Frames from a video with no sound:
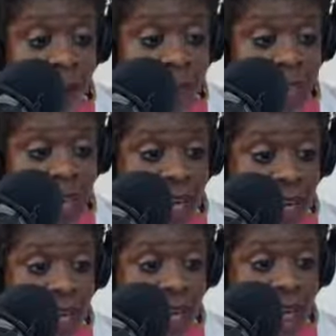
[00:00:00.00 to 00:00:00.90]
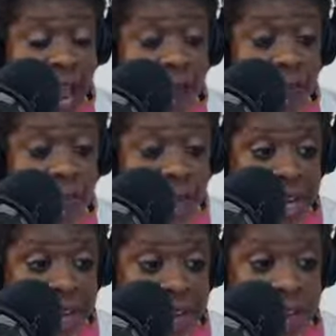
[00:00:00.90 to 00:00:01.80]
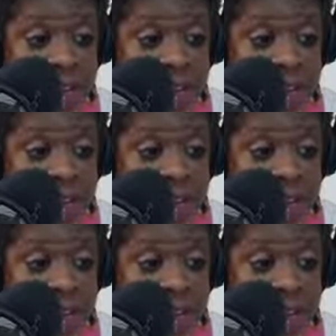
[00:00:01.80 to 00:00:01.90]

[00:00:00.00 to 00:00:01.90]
becoming outbred,